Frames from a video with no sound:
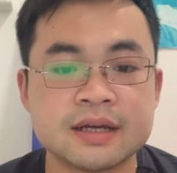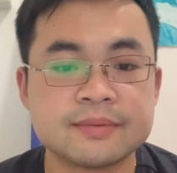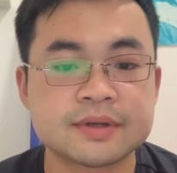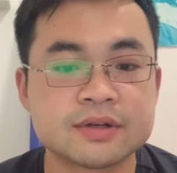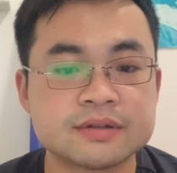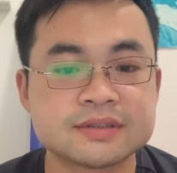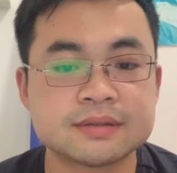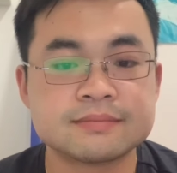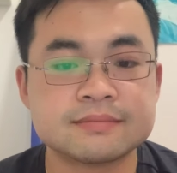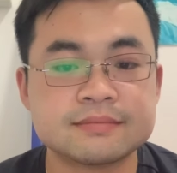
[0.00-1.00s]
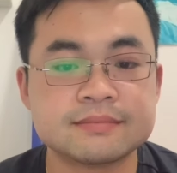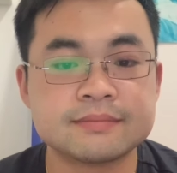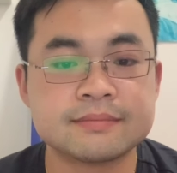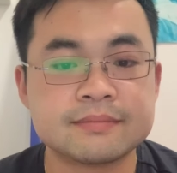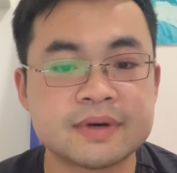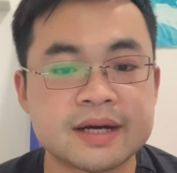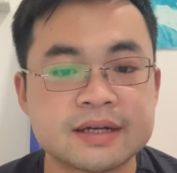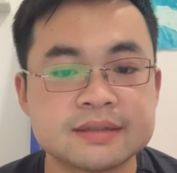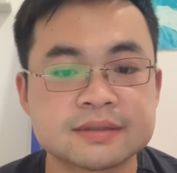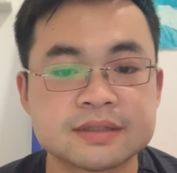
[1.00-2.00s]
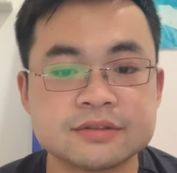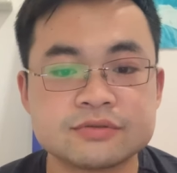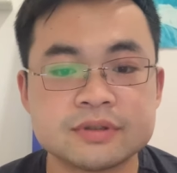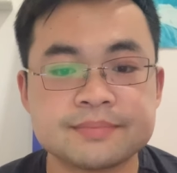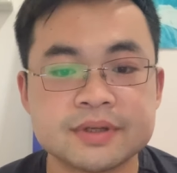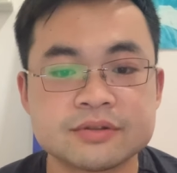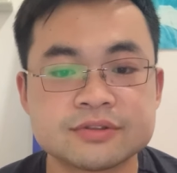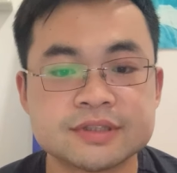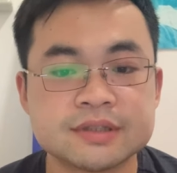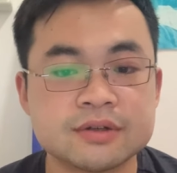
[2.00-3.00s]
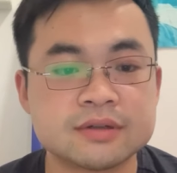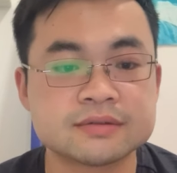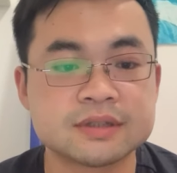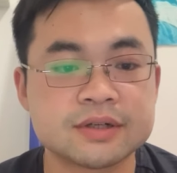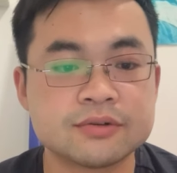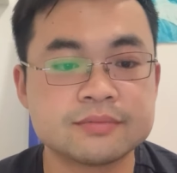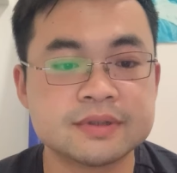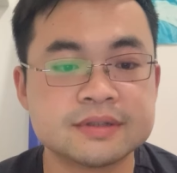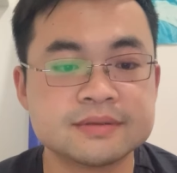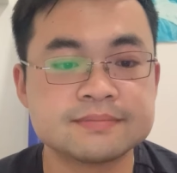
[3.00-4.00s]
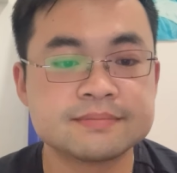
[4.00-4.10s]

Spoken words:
Because my contribution of the human